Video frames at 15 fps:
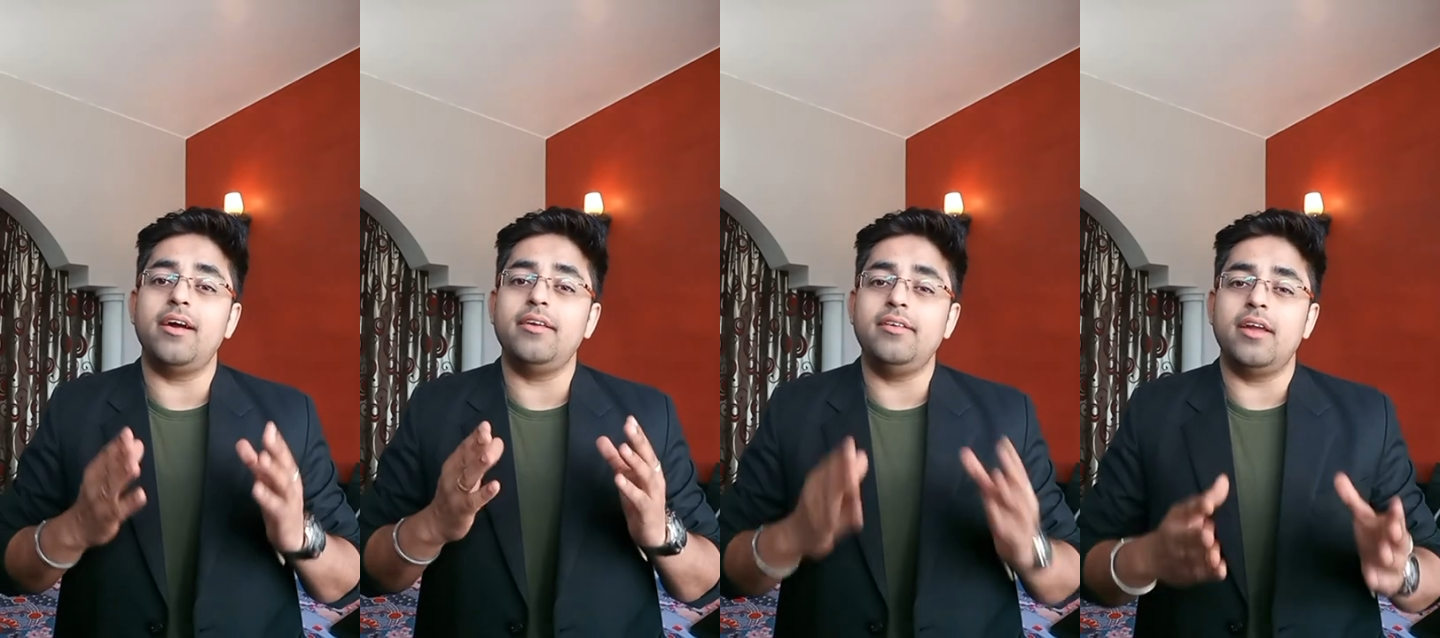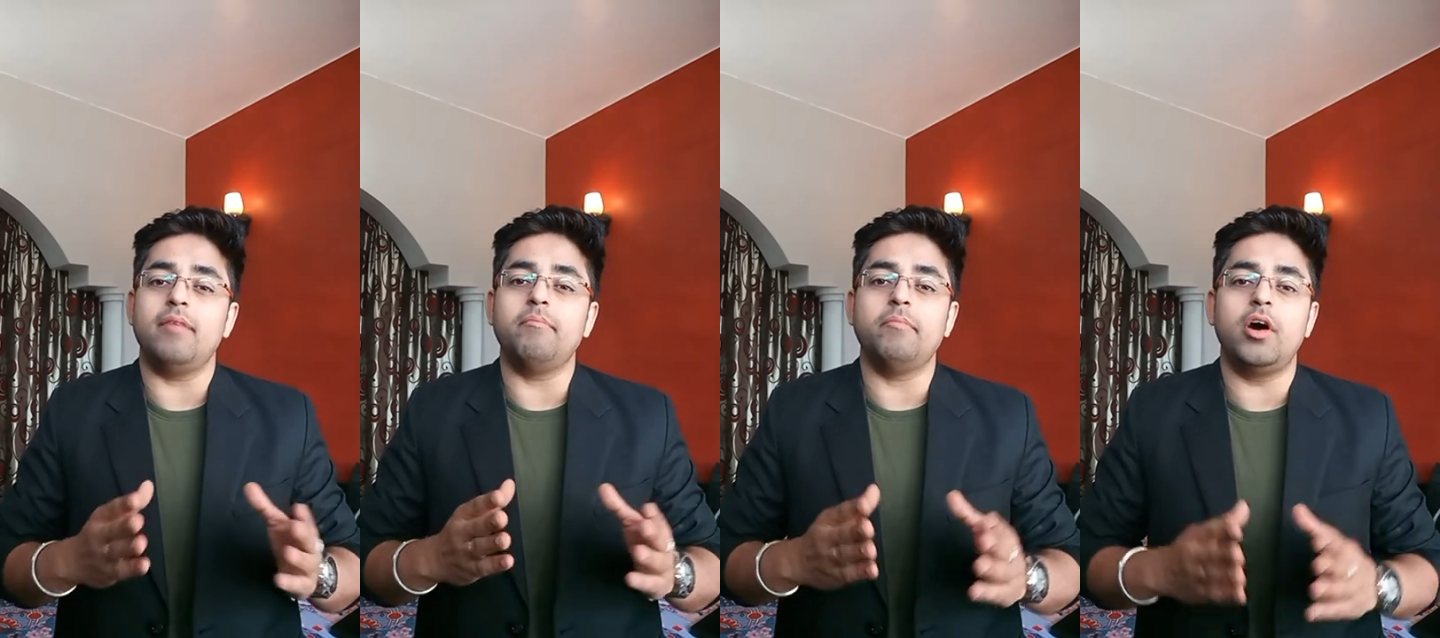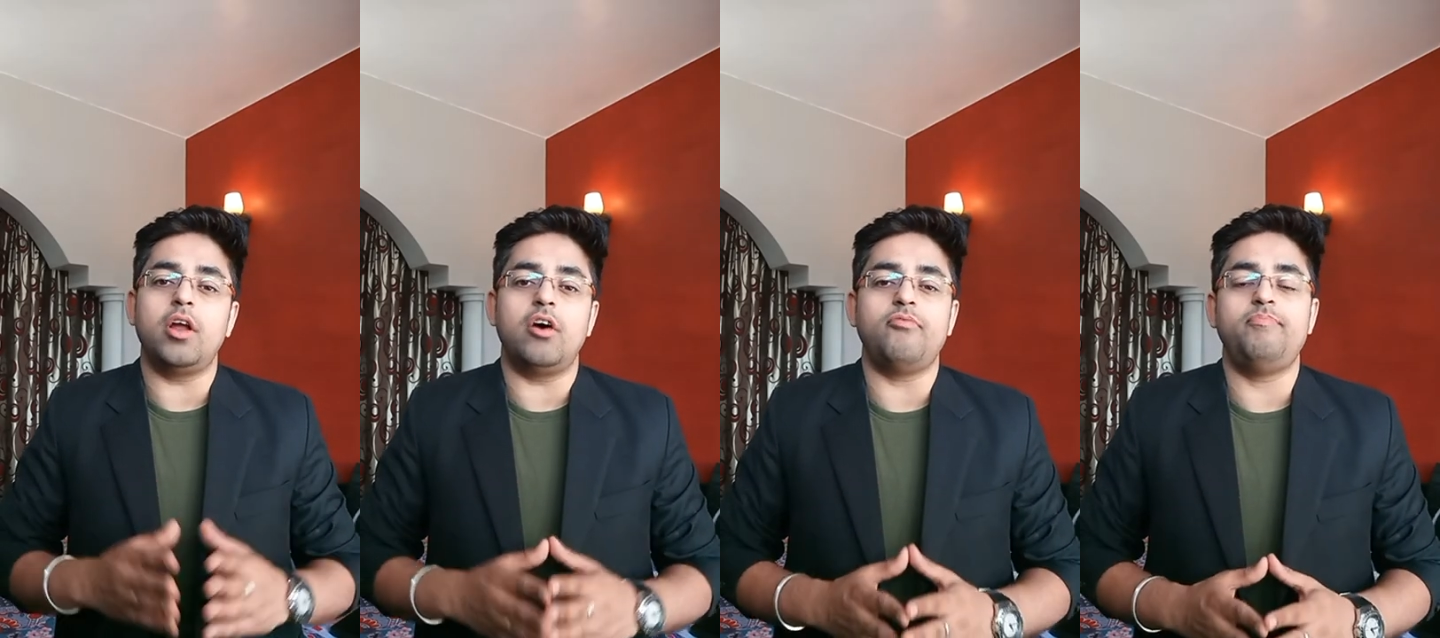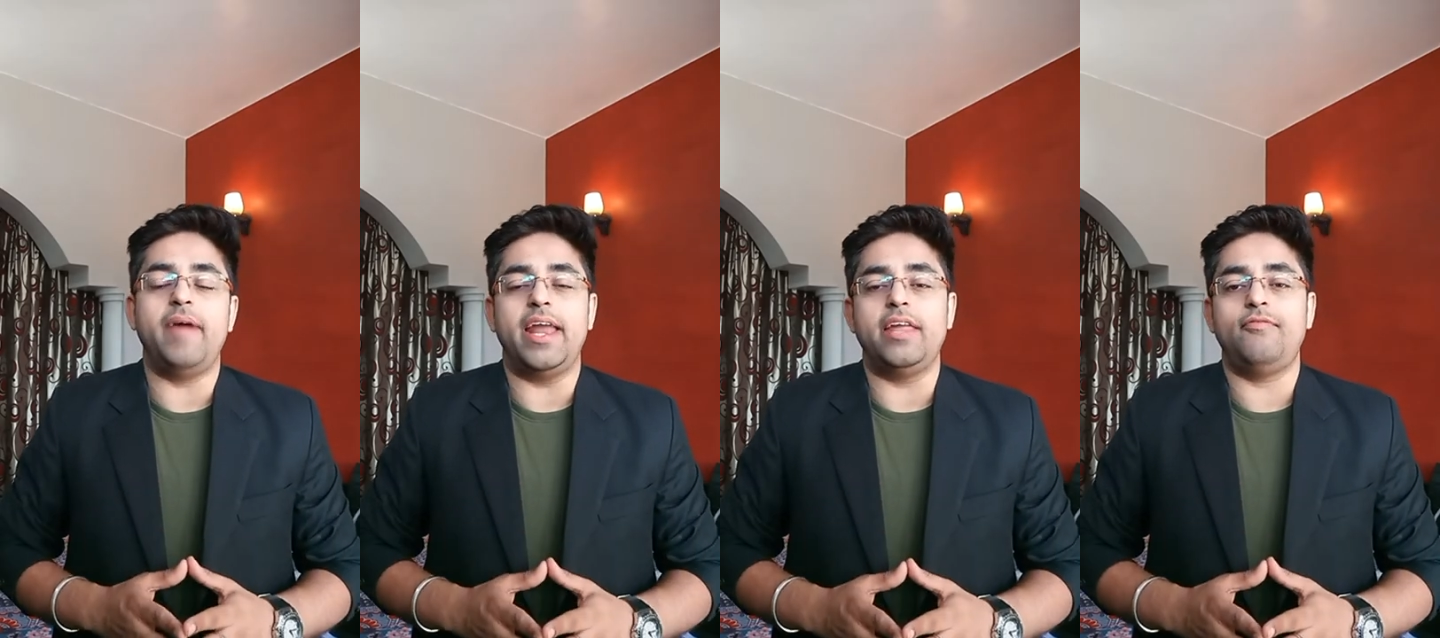a number
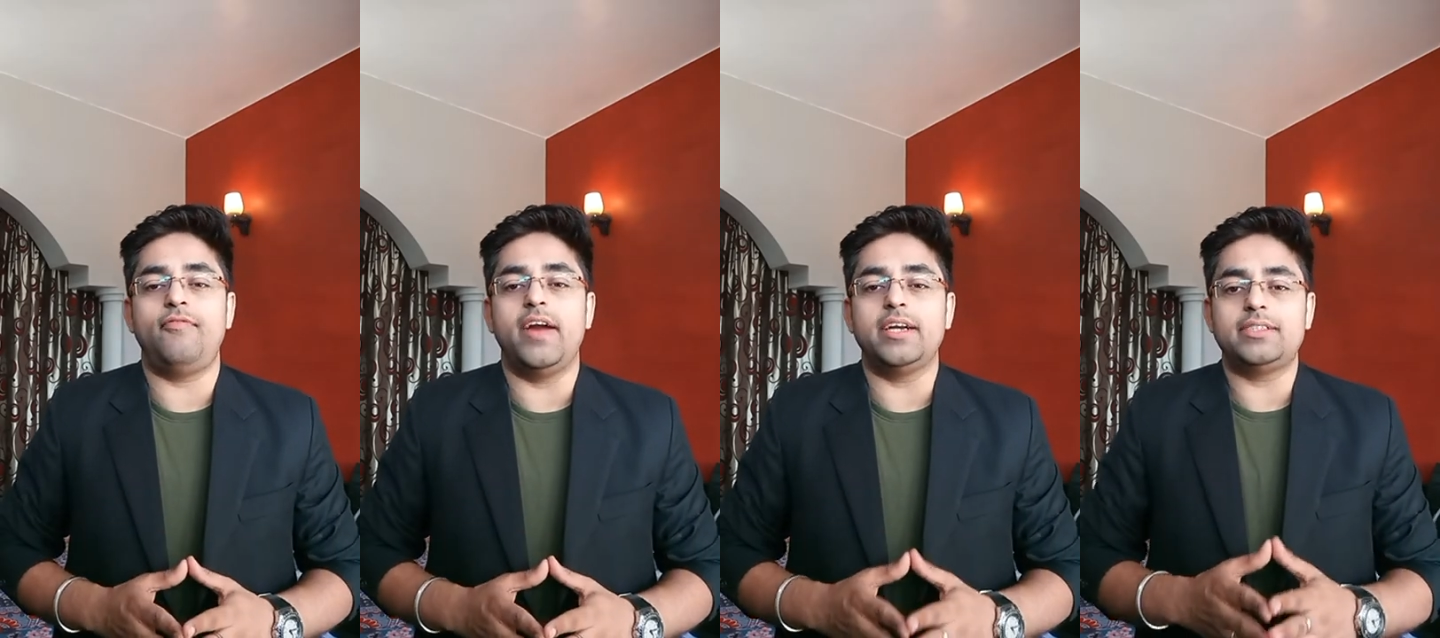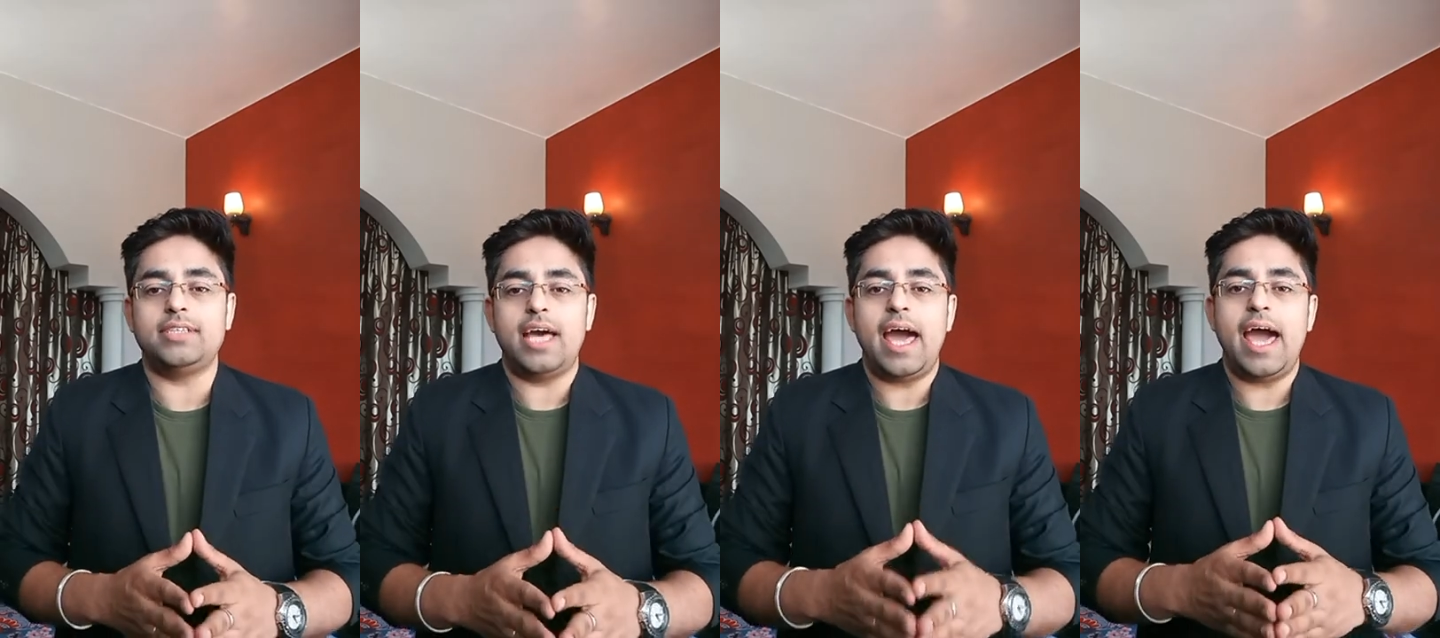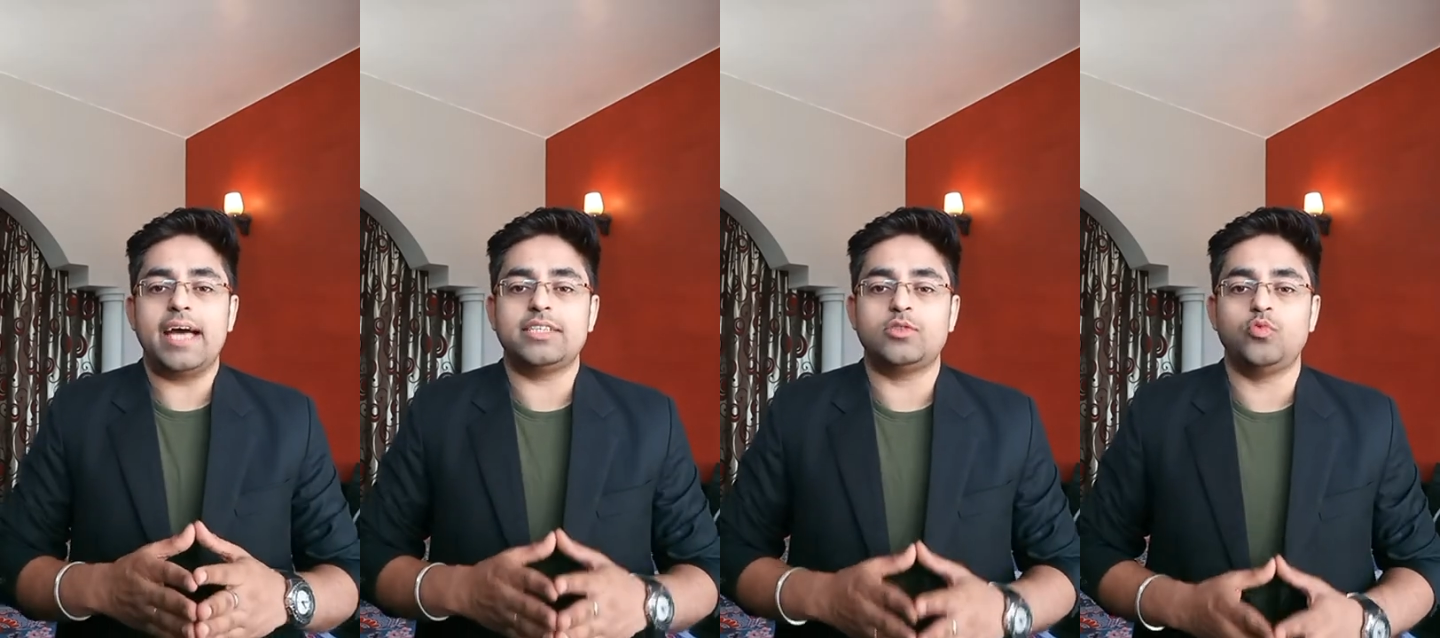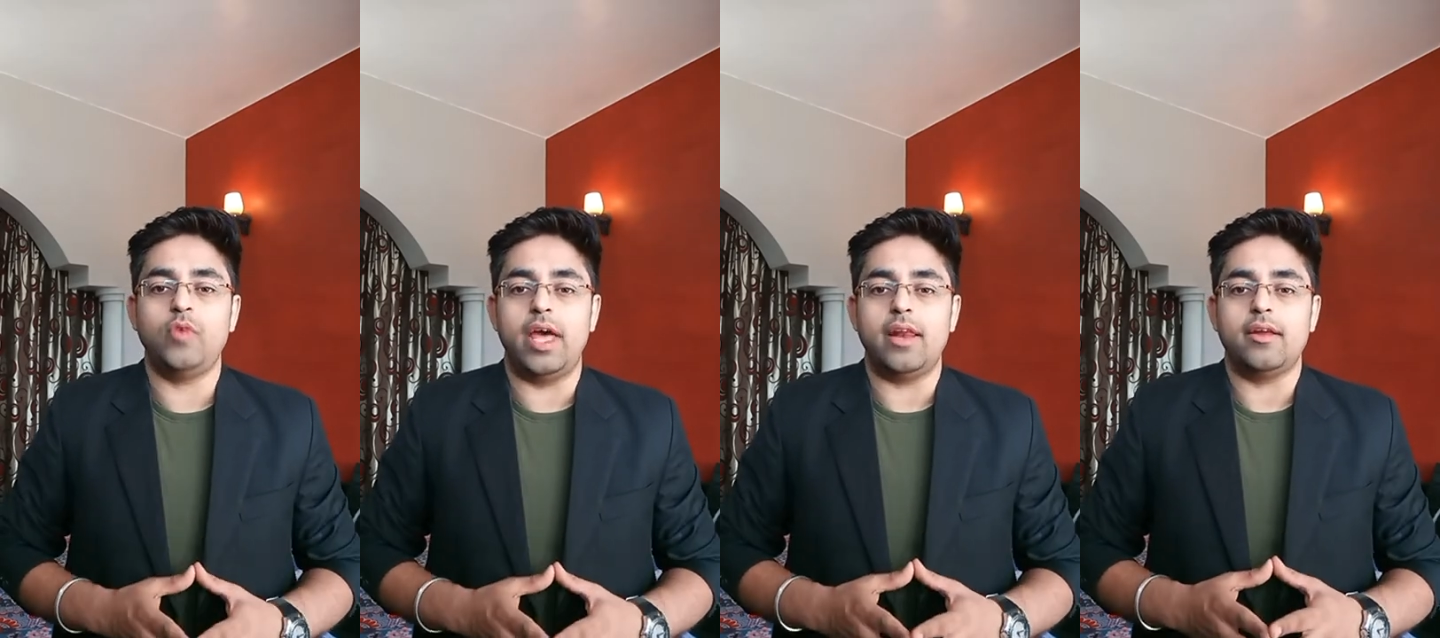of benefits
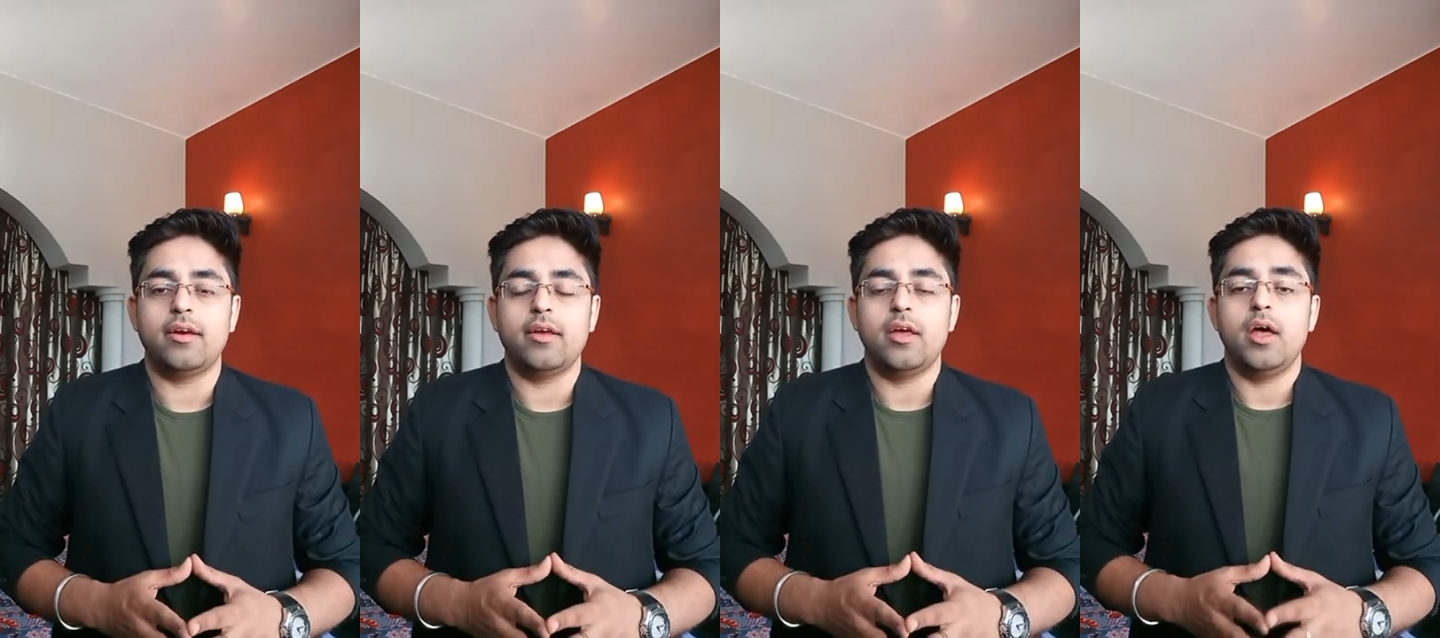as well.